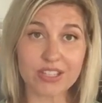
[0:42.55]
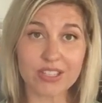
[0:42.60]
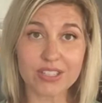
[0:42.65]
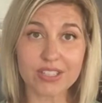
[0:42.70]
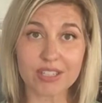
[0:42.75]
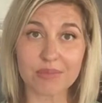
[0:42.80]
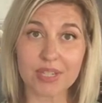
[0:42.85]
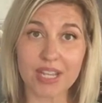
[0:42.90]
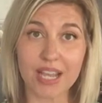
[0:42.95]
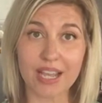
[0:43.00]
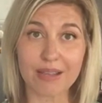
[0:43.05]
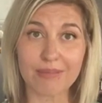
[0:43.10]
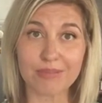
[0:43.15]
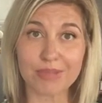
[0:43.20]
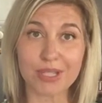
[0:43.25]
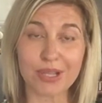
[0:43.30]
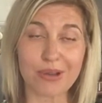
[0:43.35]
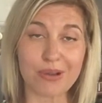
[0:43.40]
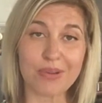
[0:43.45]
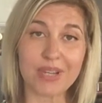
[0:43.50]
Sometimes
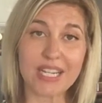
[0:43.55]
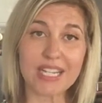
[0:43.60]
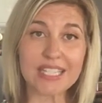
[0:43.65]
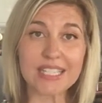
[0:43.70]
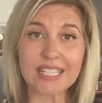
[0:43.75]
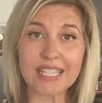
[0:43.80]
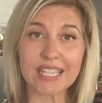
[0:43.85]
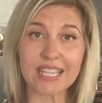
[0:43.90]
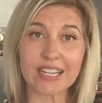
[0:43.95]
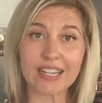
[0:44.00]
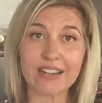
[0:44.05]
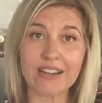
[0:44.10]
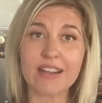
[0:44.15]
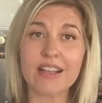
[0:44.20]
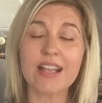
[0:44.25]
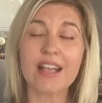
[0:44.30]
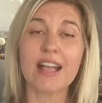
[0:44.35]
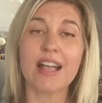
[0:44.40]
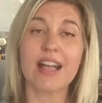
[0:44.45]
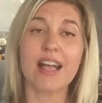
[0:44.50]
Owen is here,
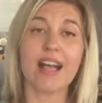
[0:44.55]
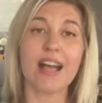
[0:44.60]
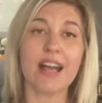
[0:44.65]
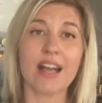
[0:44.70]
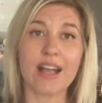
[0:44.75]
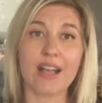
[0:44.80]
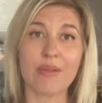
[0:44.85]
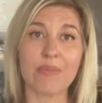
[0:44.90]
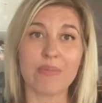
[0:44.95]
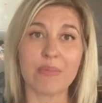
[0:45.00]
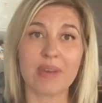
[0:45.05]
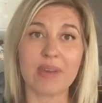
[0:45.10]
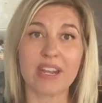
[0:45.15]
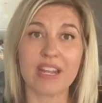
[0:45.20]
but